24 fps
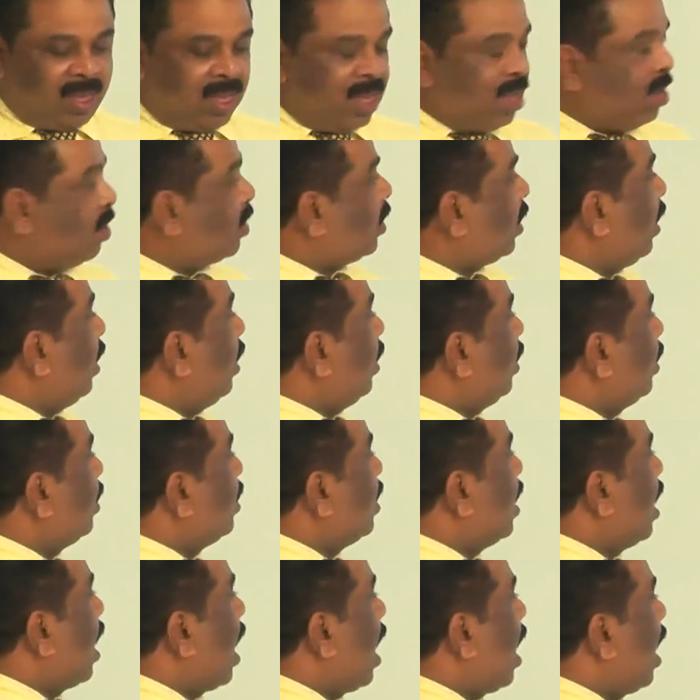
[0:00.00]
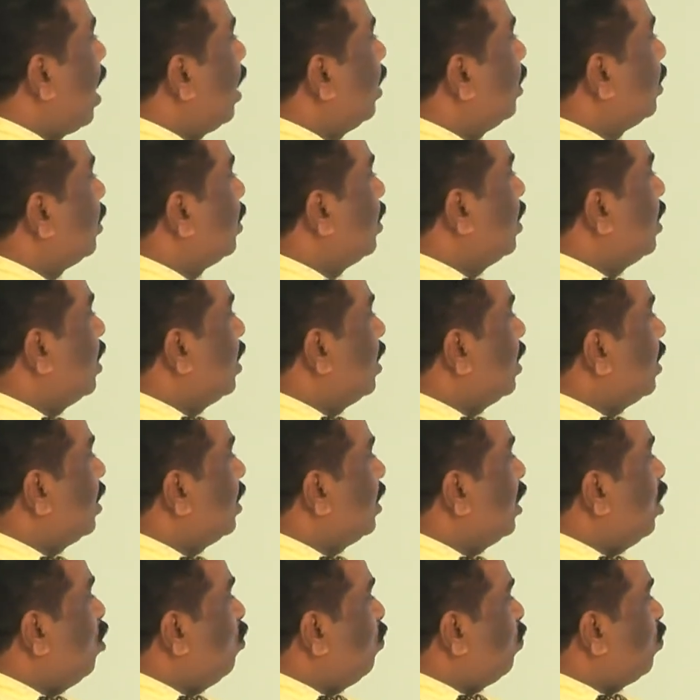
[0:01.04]
Okay? And
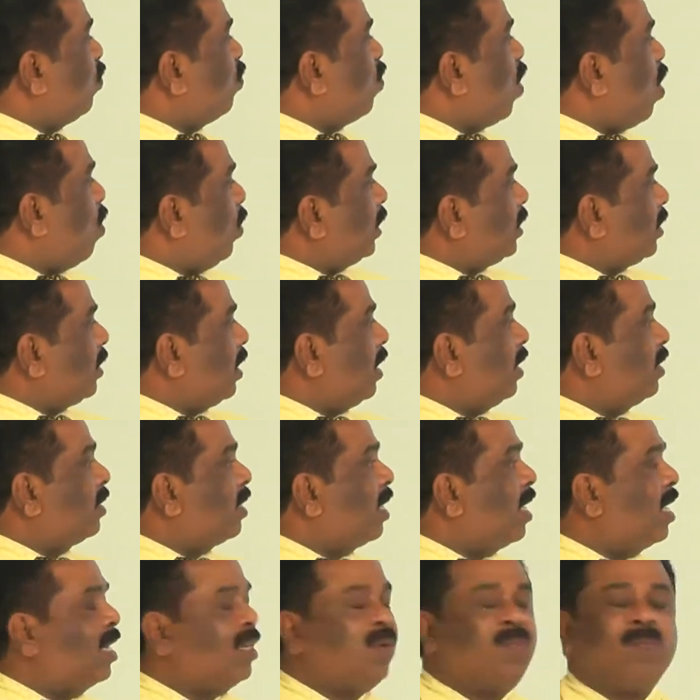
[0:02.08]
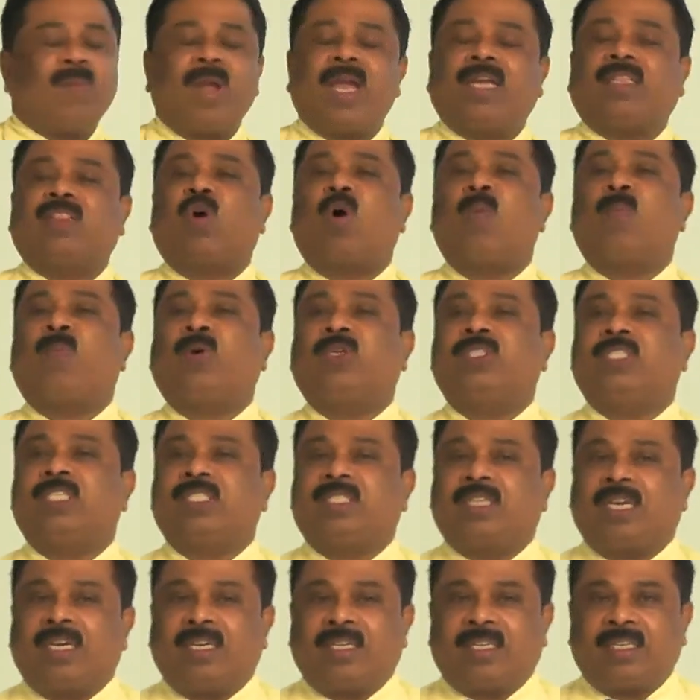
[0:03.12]
if overstated, make the
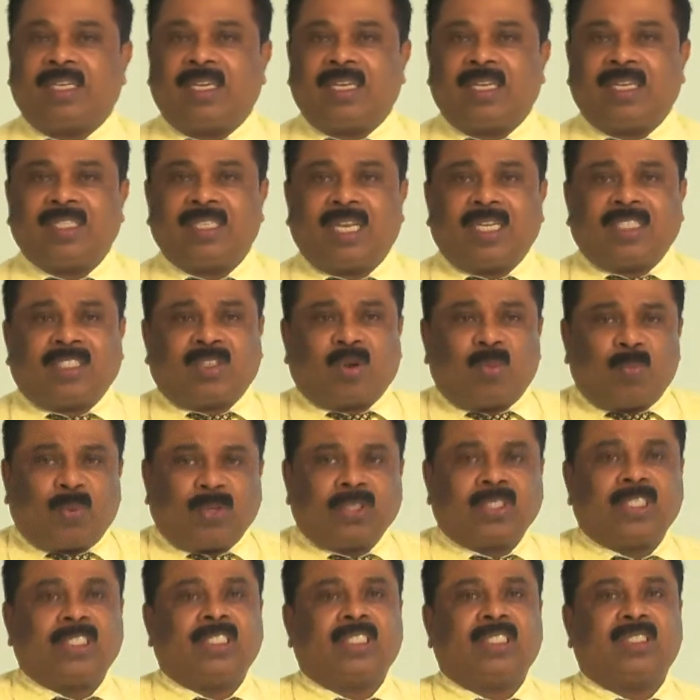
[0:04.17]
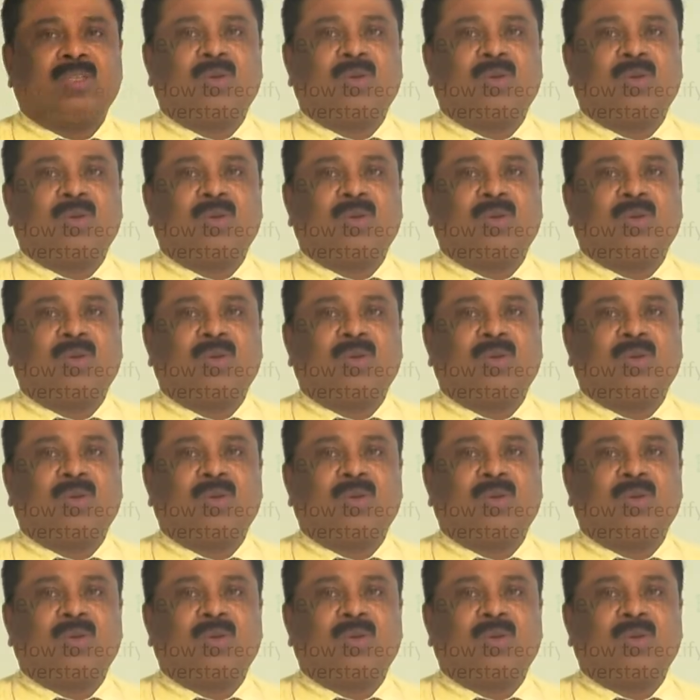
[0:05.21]
opposite entry, just opposite